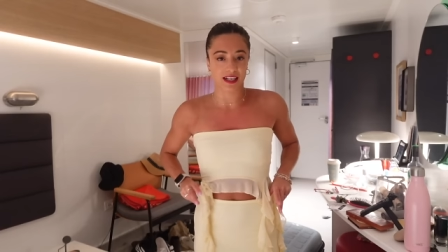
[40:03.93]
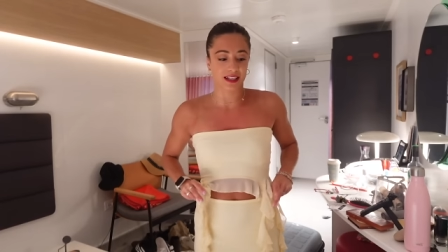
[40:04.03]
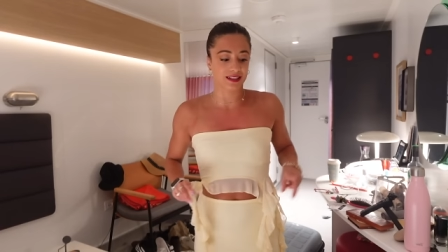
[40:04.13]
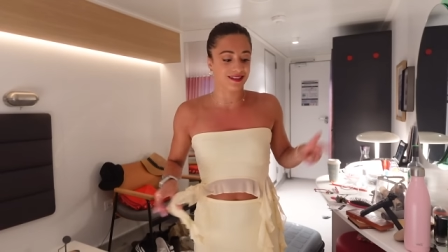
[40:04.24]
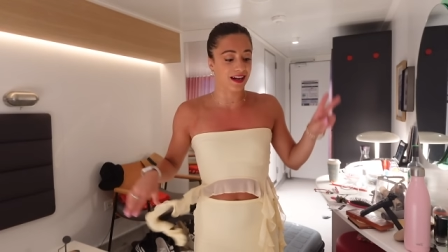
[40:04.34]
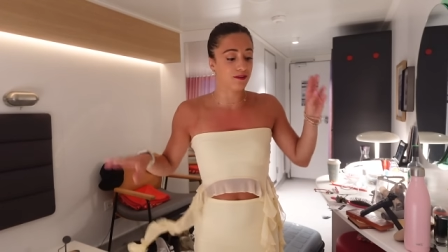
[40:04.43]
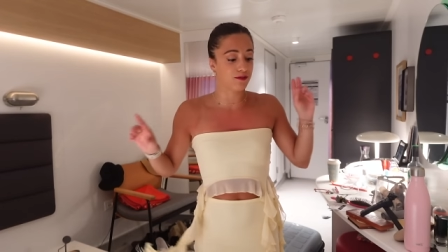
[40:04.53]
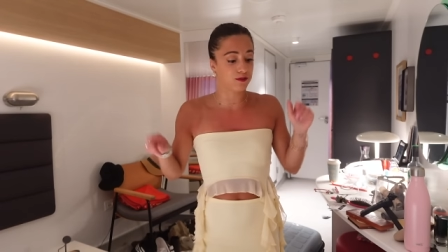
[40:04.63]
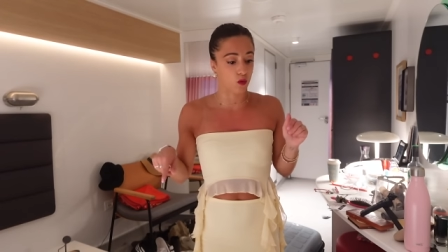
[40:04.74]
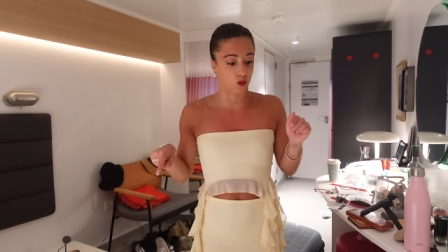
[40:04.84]
is night
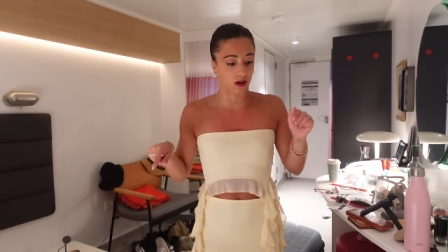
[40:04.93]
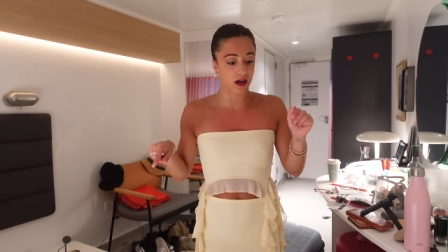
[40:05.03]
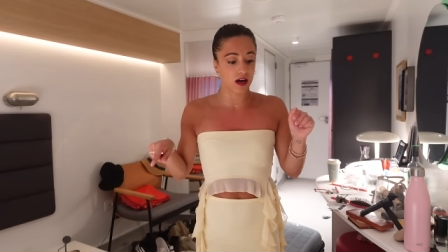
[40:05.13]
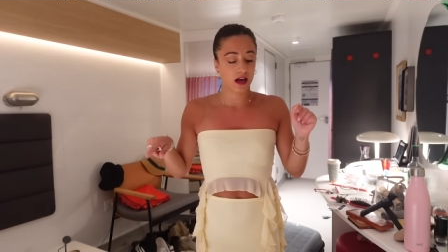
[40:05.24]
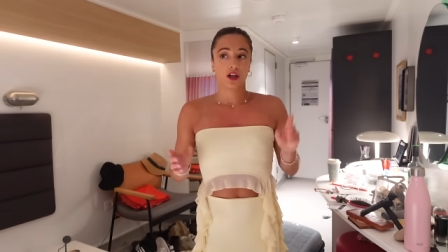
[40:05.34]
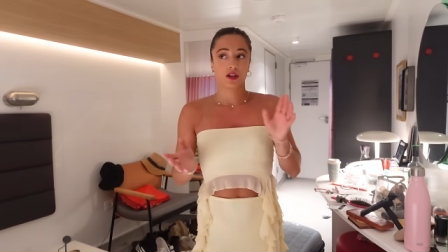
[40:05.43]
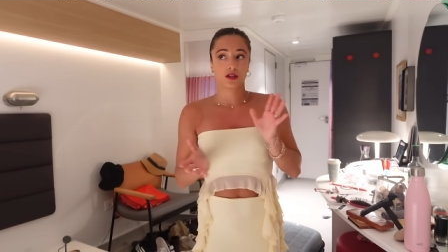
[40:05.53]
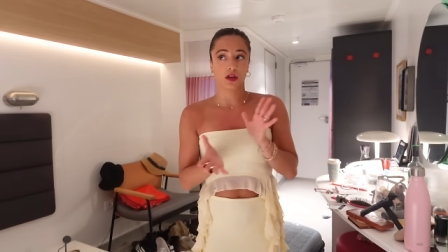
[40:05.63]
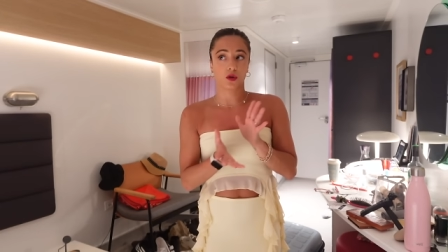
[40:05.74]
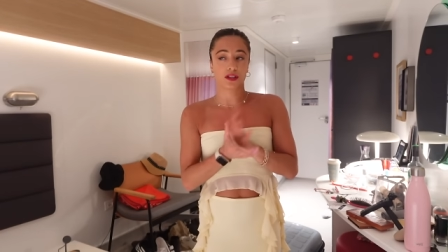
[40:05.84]
four
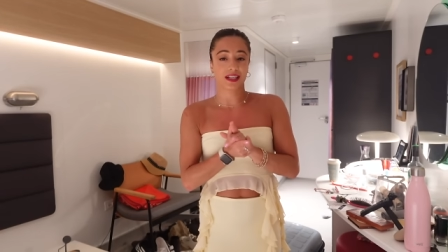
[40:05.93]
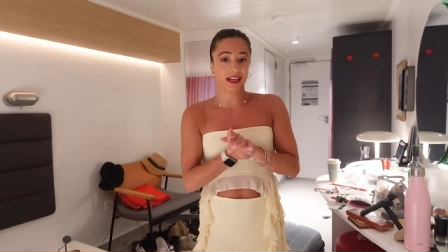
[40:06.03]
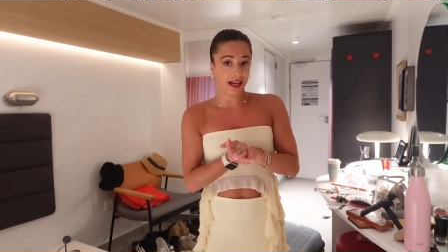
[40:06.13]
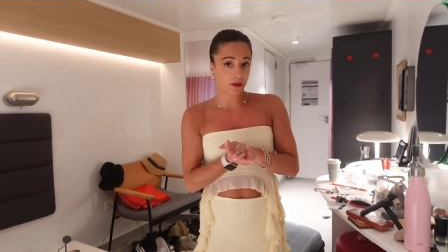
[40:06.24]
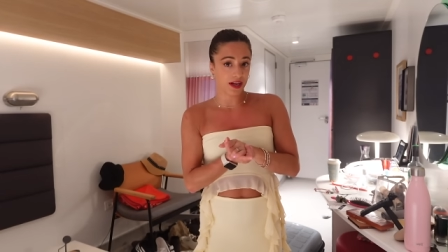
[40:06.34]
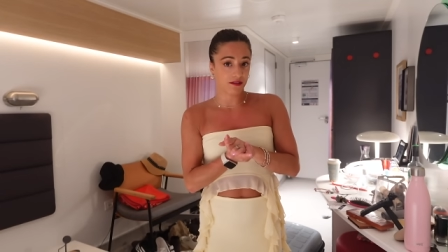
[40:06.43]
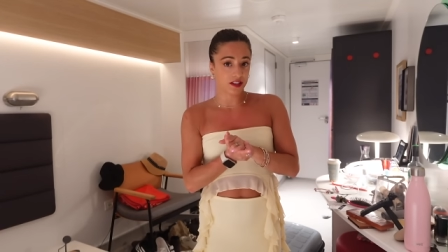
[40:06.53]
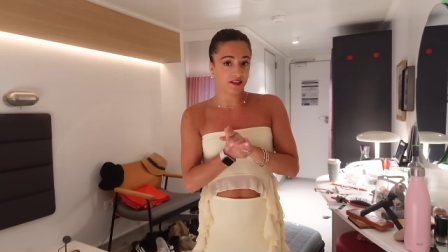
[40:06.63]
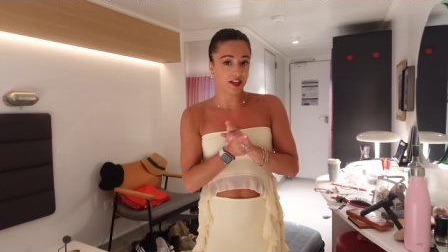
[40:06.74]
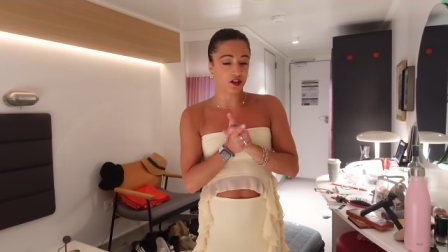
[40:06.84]
so tonight we have
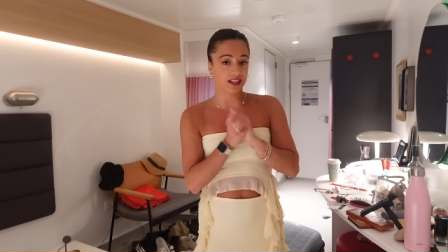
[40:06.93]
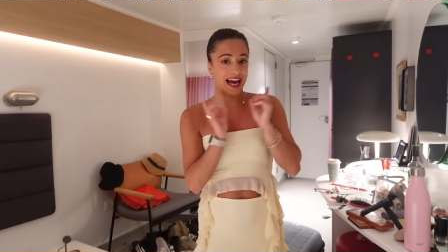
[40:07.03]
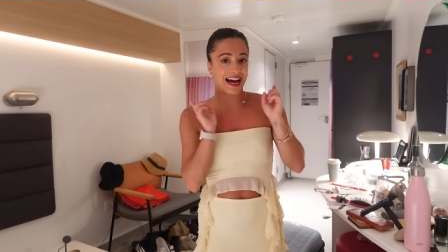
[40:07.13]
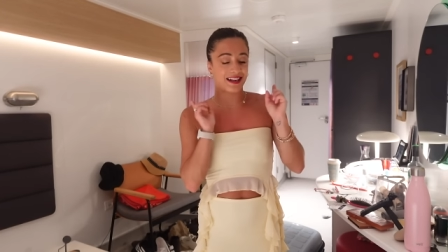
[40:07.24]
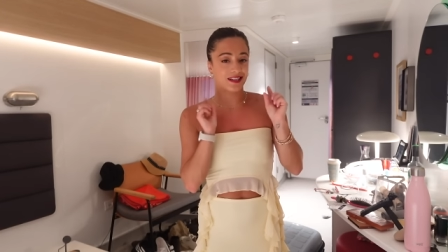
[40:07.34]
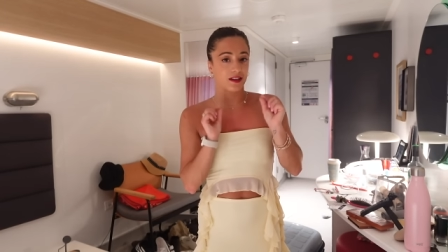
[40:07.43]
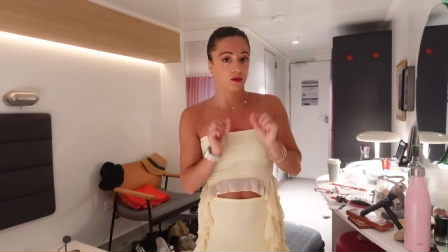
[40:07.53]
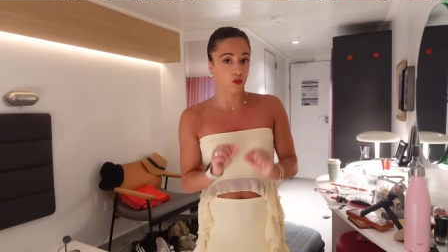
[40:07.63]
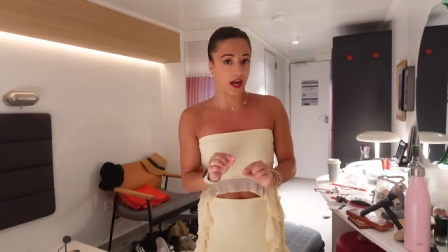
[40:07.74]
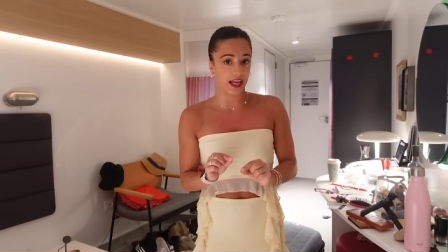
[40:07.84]
reservations at The
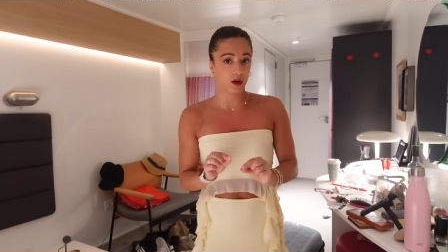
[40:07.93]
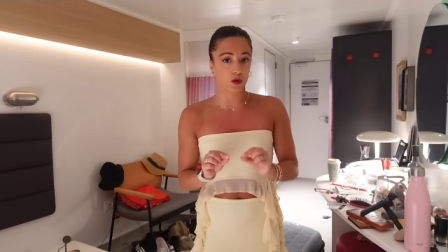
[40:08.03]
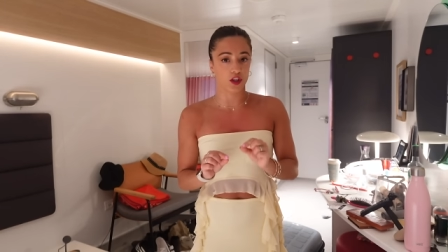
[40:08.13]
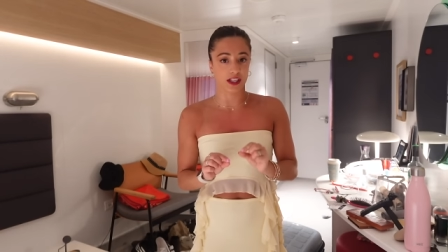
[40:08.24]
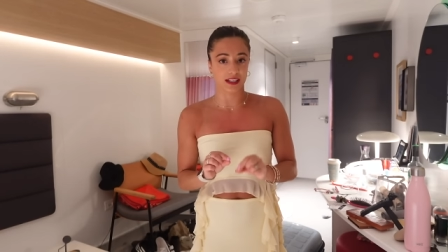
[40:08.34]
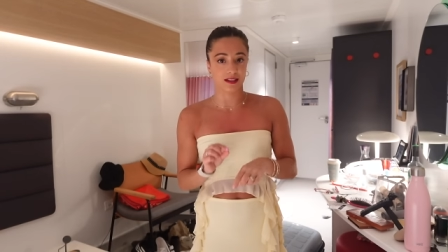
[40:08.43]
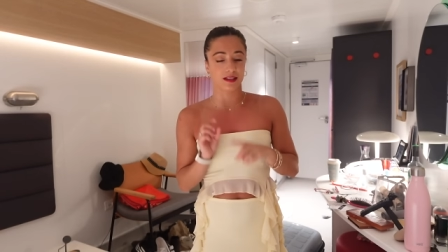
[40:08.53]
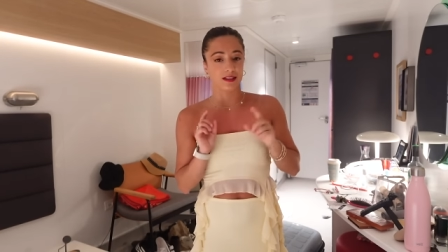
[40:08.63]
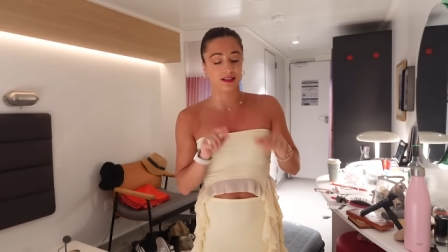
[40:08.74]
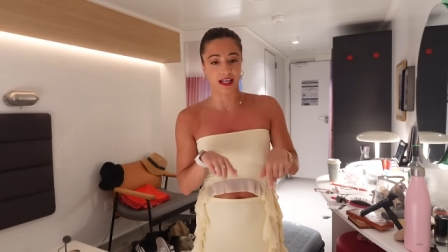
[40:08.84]
Wake, which is
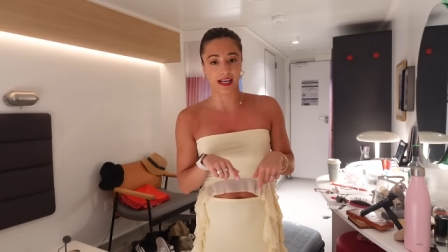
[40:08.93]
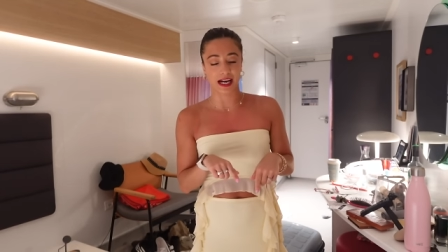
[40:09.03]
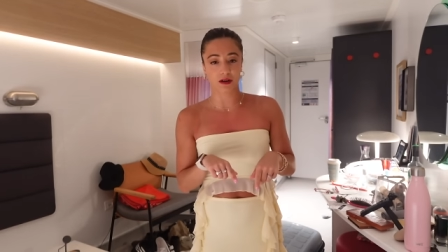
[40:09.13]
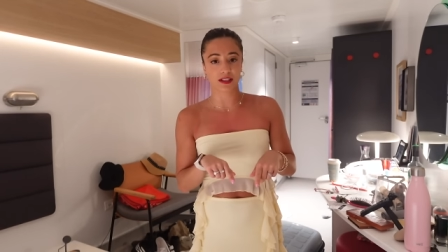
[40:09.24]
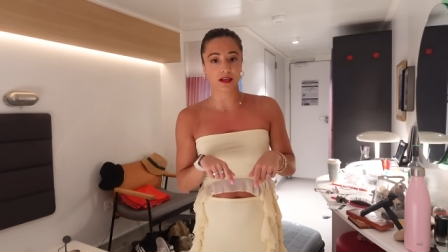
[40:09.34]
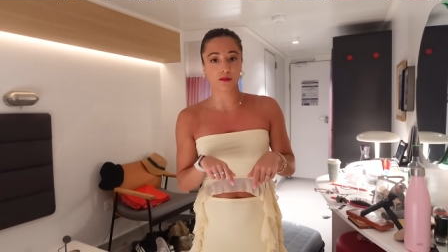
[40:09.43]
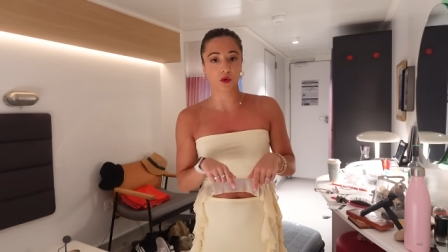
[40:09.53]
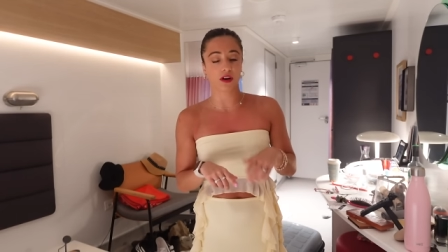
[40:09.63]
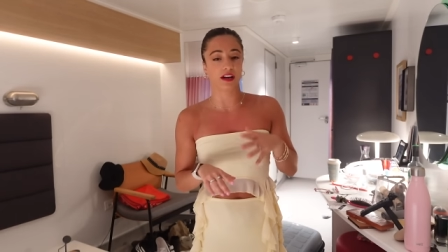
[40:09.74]
the steakhouse on board.